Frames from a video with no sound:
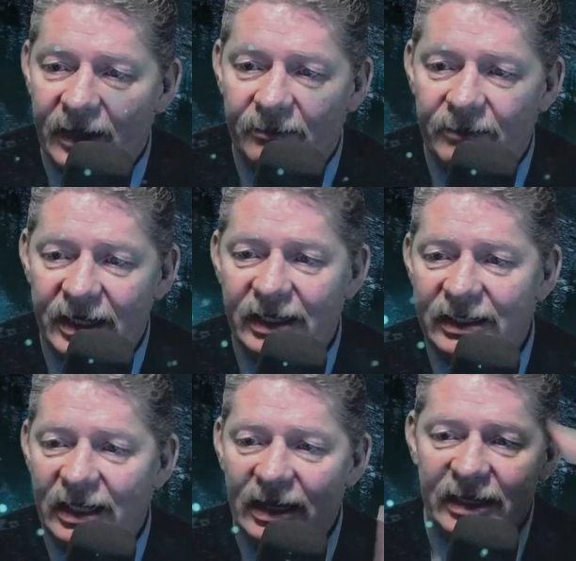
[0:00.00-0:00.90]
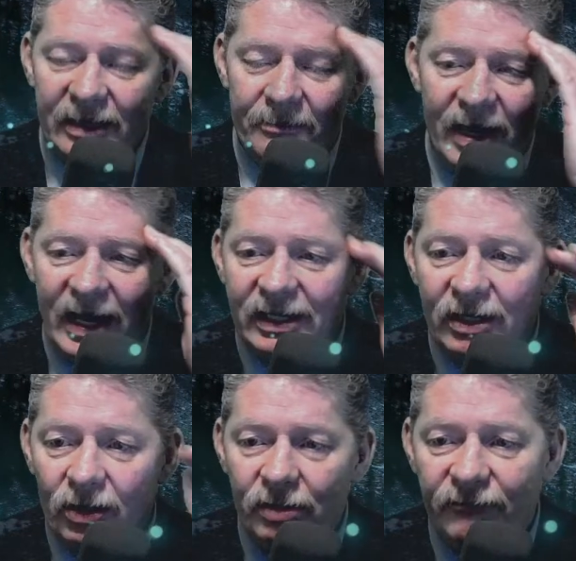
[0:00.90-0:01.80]
begin to let the mind
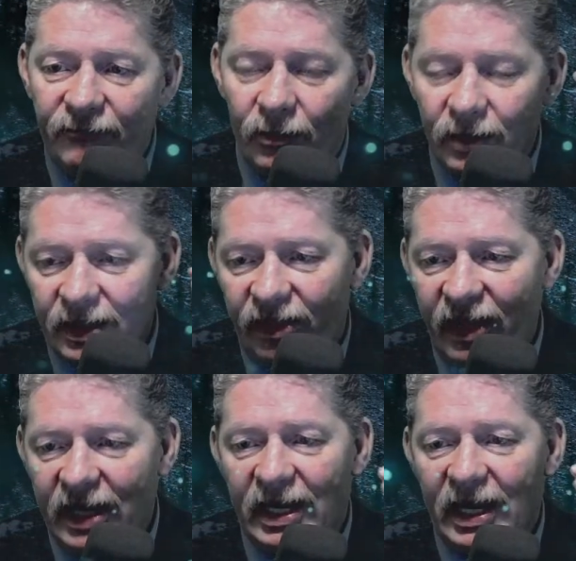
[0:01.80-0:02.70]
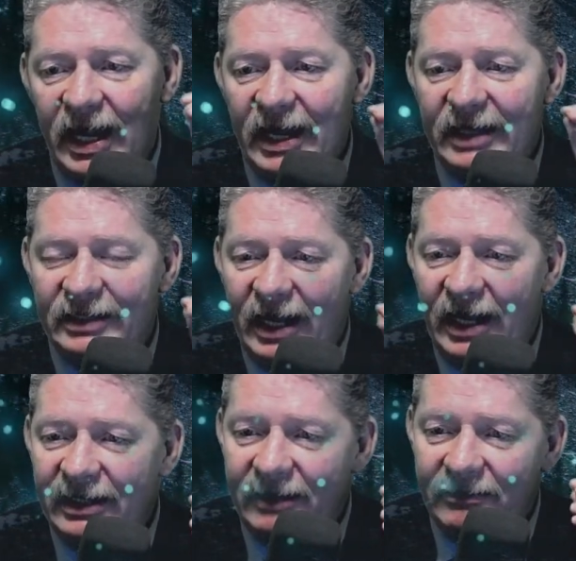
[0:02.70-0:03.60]
look for, think, and
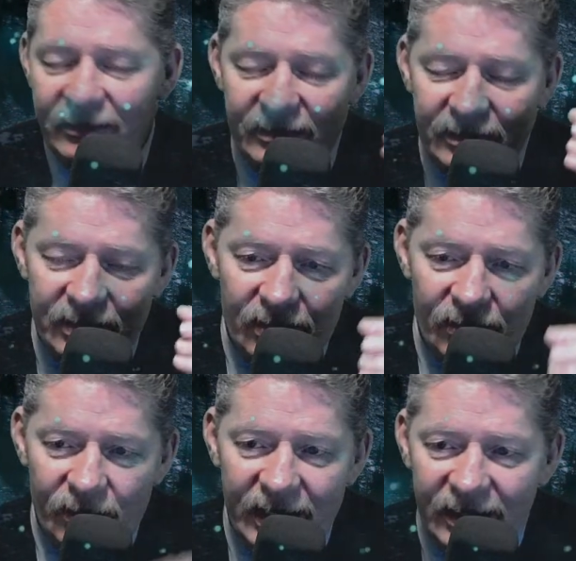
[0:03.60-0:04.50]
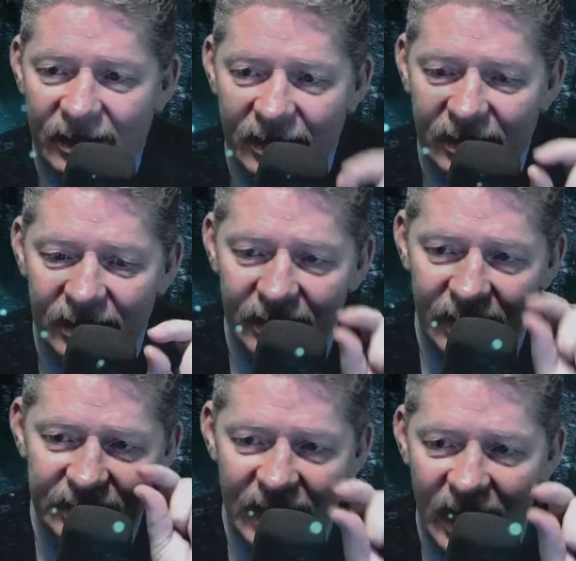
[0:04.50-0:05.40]
then, wait,
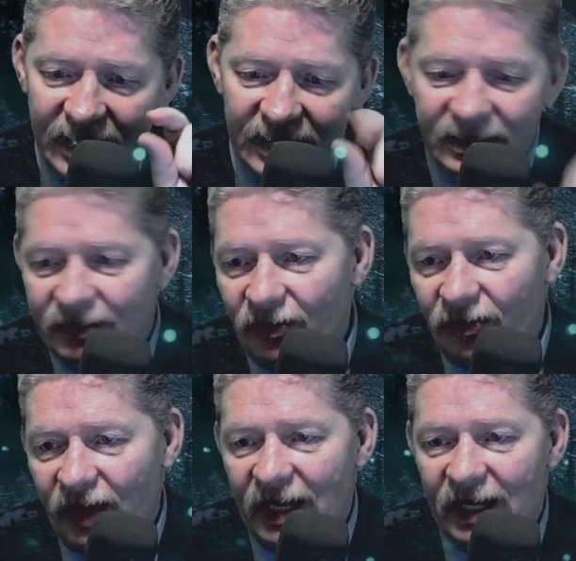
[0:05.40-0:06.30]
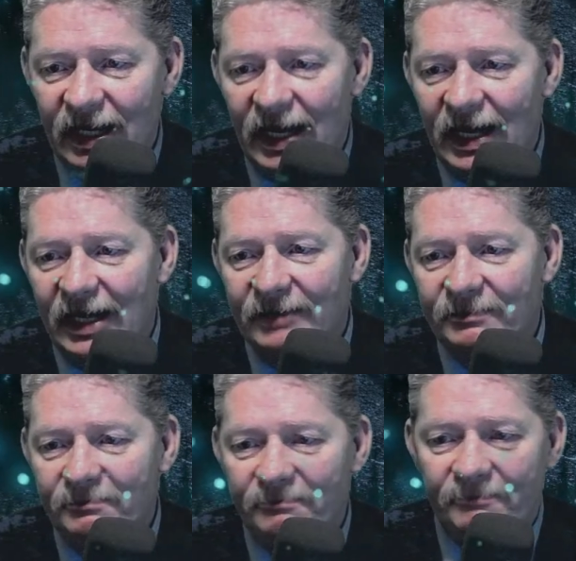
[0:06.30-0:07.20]
let tiny little thing,
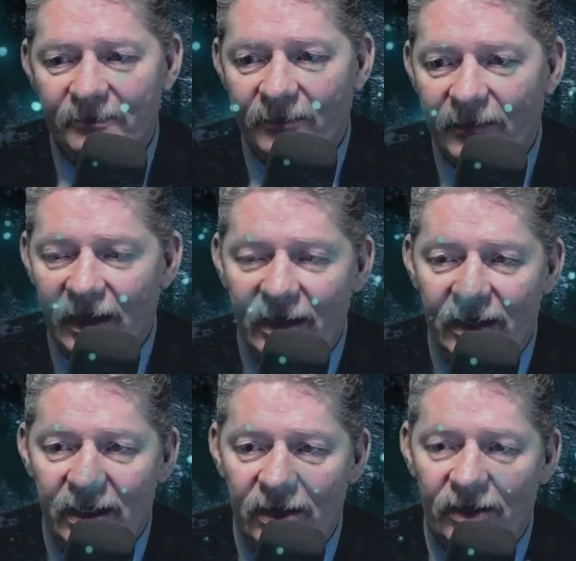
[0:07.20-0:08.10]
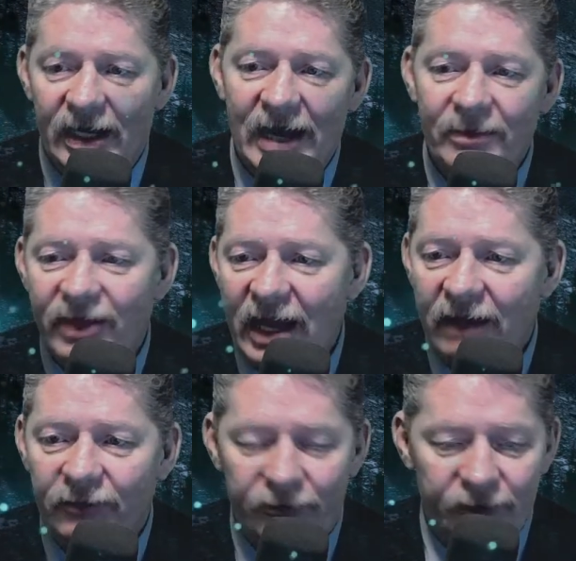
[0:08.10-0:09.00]
like I'm
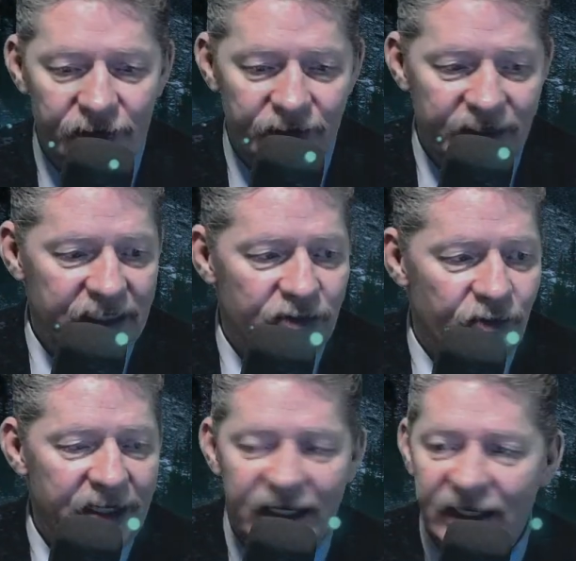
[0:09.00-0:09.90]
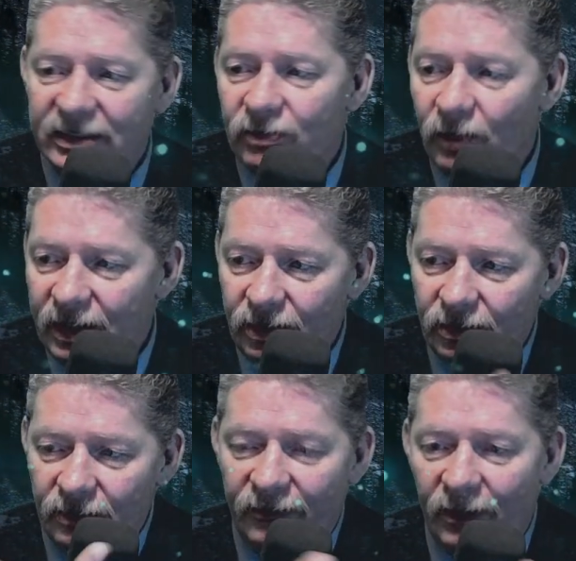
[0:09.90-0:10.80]
thankful for doing these readings when
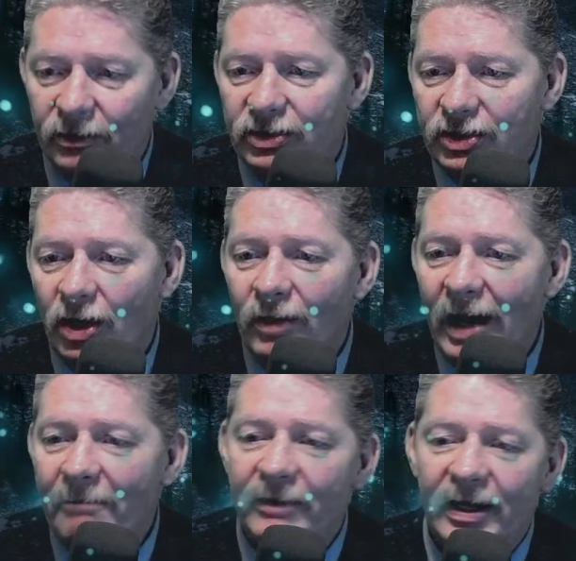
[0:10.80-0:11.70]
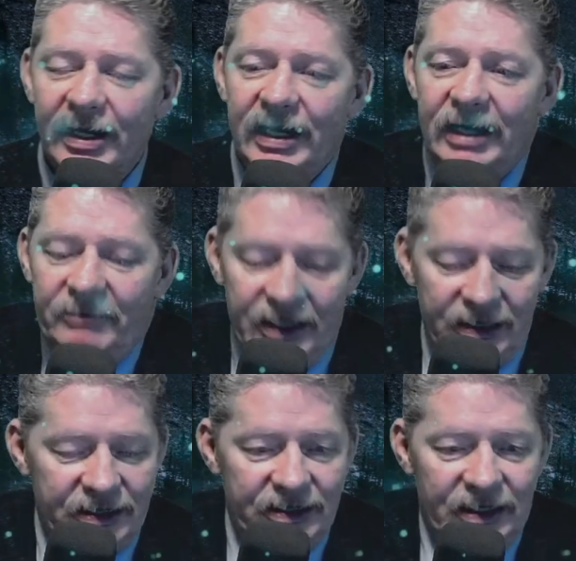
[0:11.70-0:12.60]
you folks show up. It
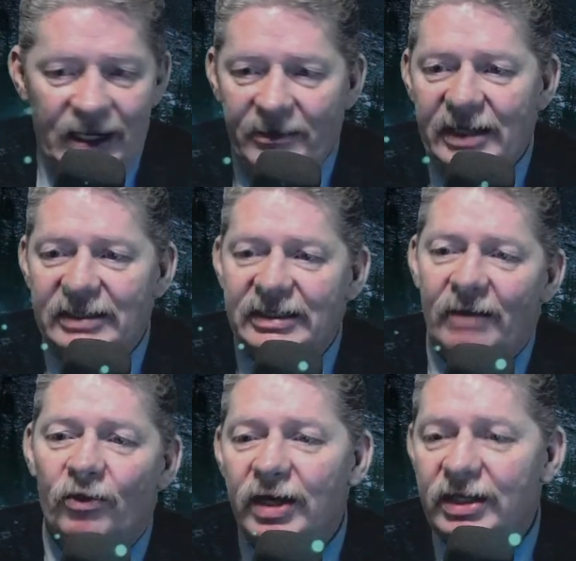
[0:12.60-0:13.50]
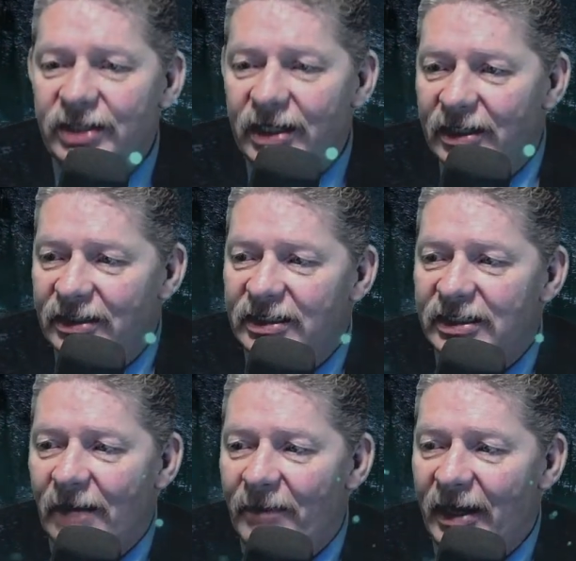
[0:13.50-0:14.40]
means I'm reaching
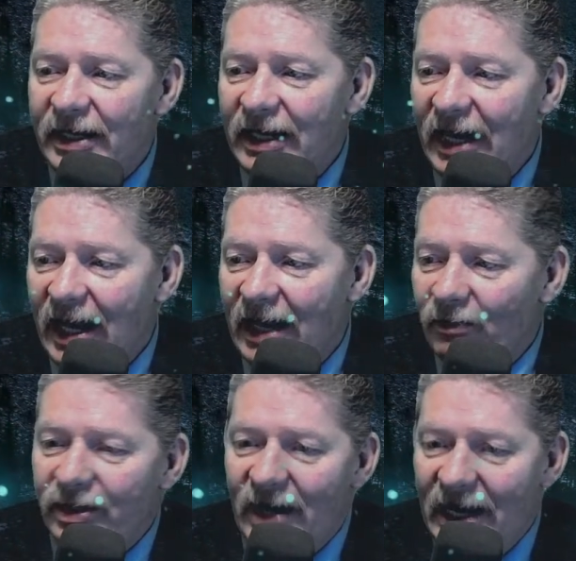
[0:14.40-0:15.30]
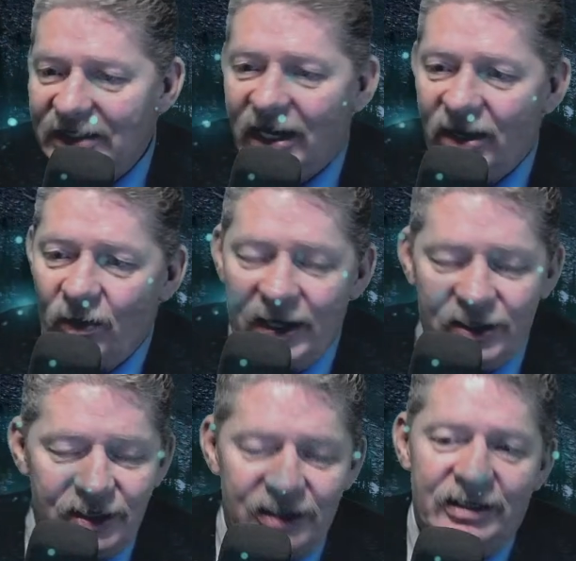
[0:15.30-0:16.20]
somebody, and when you ask a
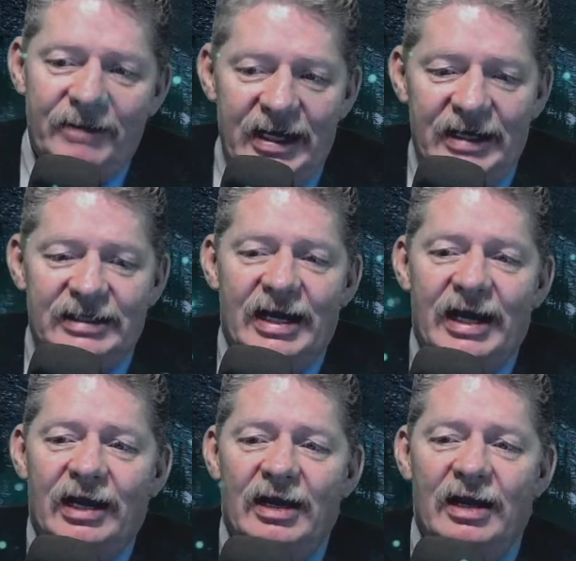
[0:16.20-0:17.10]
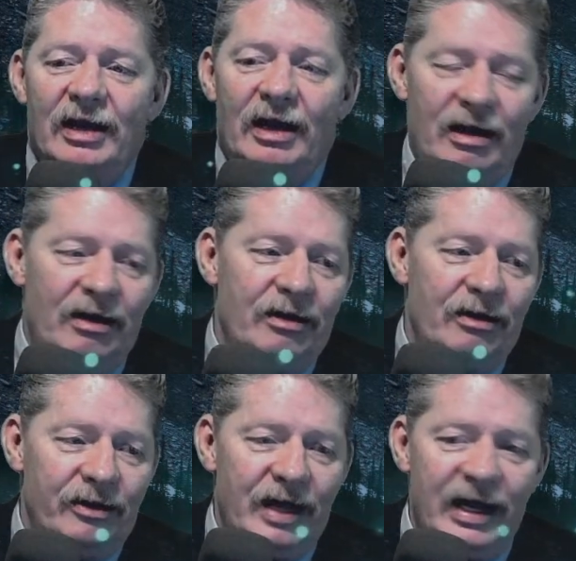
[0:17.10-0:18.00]
question to me, it's like, oh,
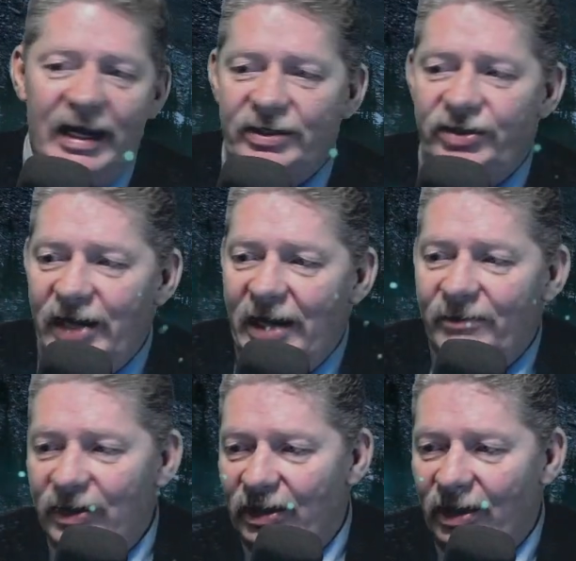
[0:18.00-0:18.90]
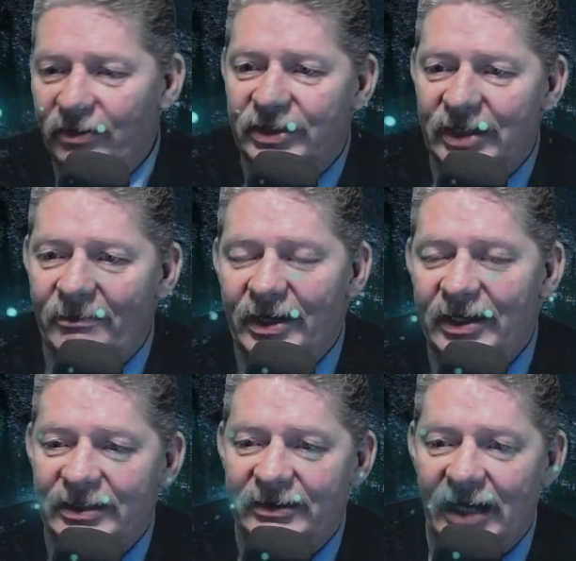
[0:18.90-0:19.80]
thank Hashem,
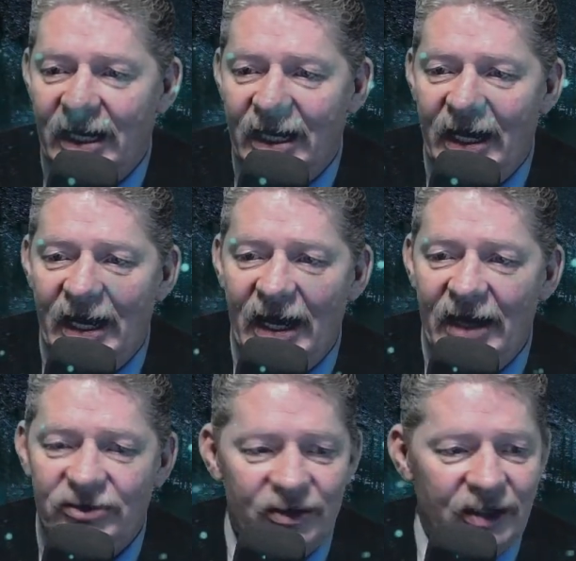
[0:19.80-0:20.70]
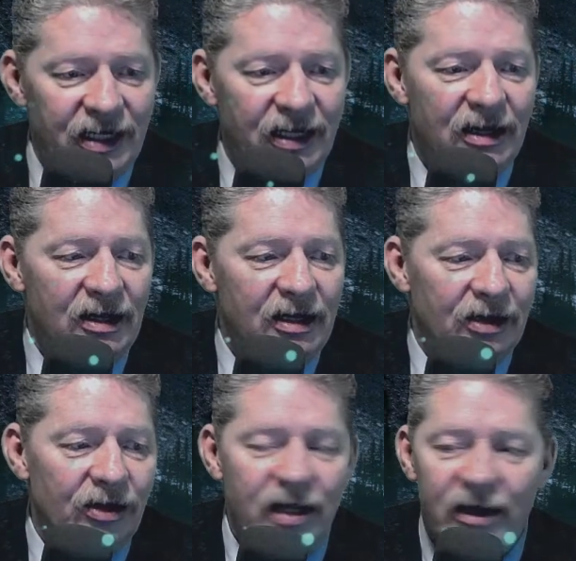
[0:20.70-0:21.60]
somebody's actually
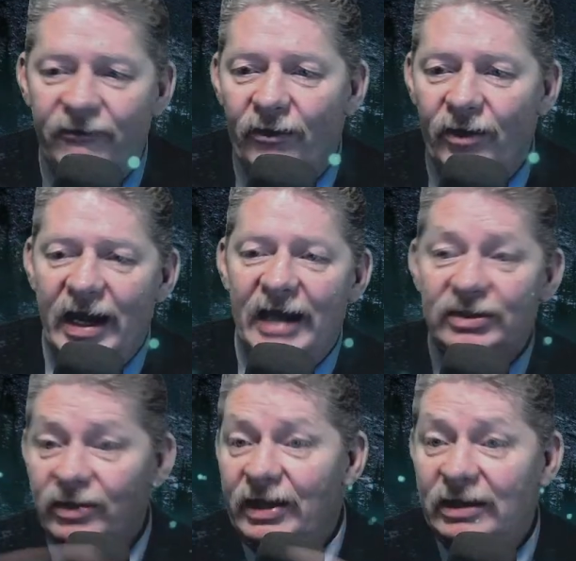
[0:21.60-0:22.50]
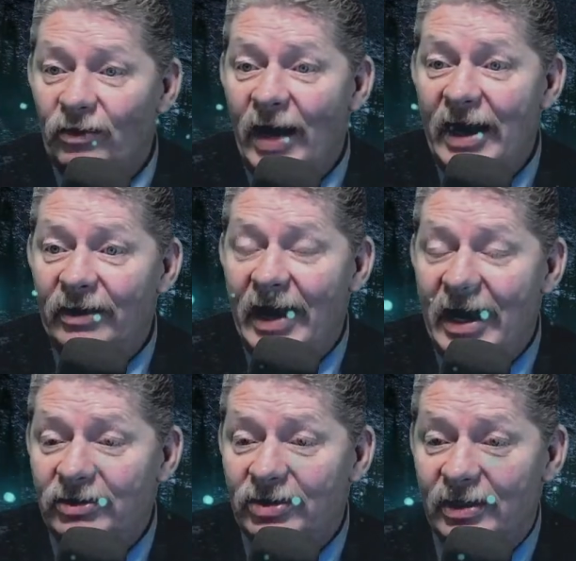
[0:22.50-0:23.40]
looking for an answer that the writer
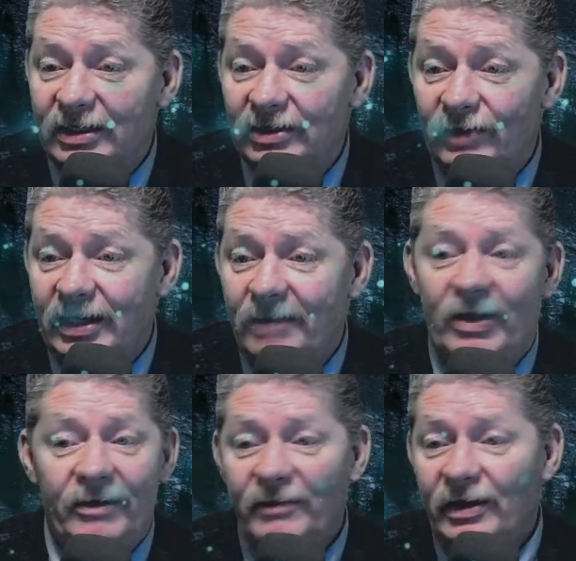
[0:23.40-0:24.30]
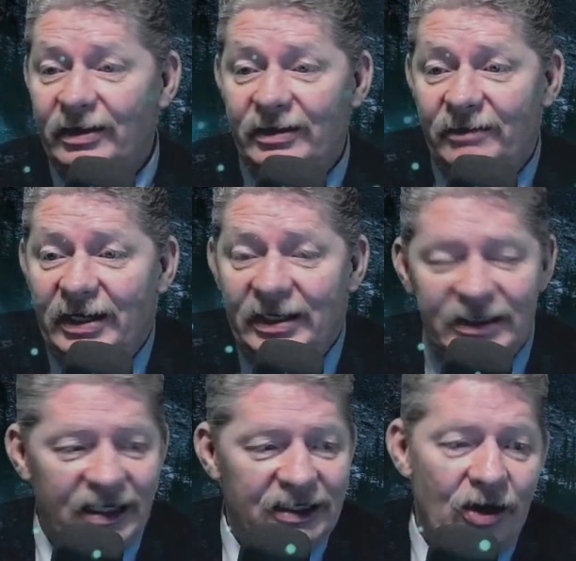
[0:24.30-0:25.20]
actually has written about. To me, it
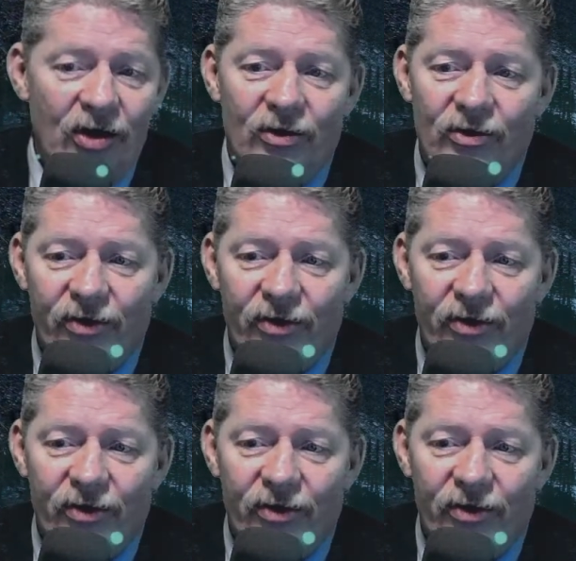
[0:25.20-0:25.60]
says, oh,